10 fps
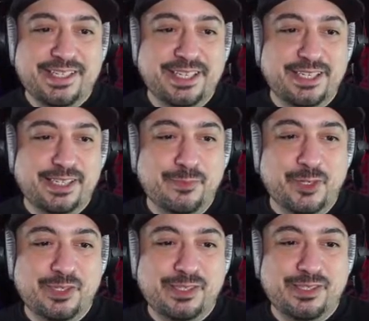Send us some
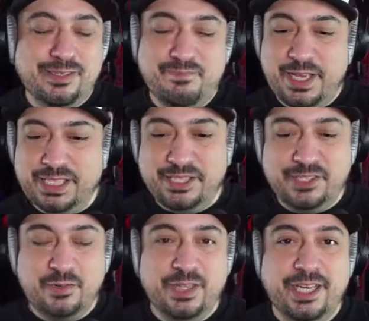notes and
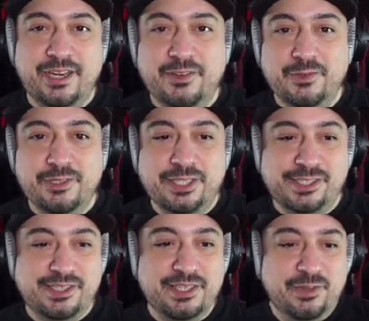messages over there, or
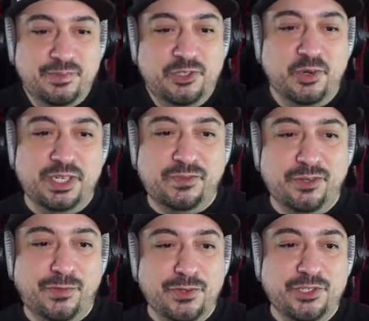just, you know, join us
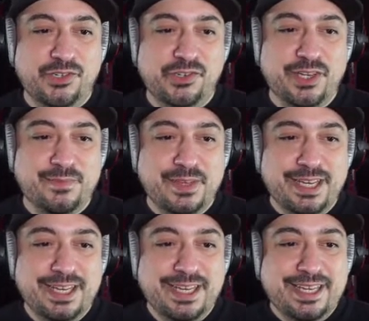for a future stream.
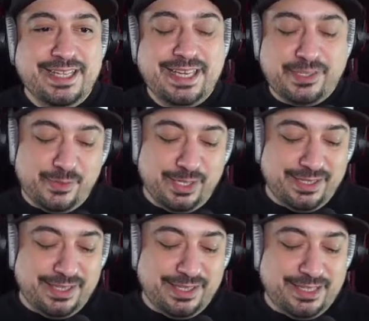That's what
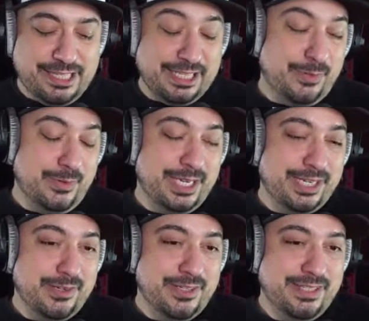we got
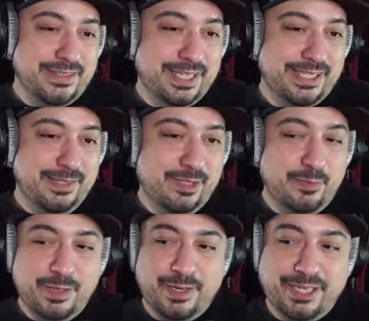going. That seems to
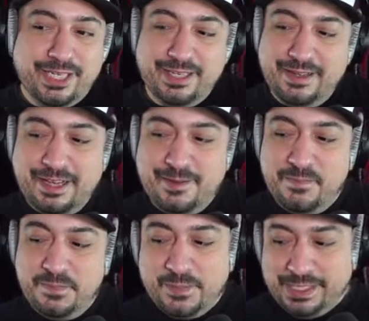be about it.
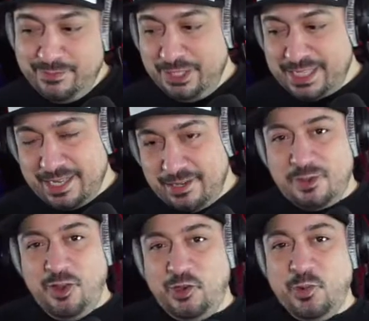This feels like a
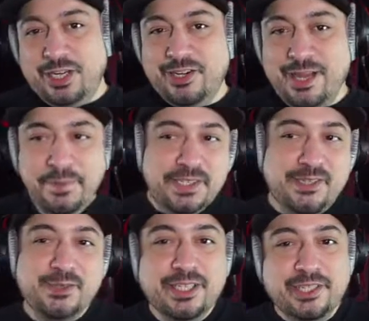quicker
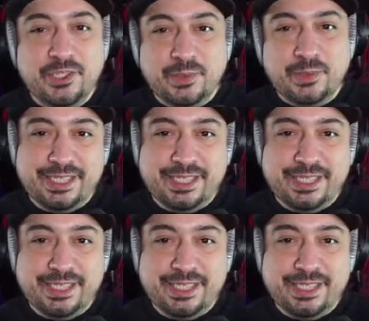episode than usual.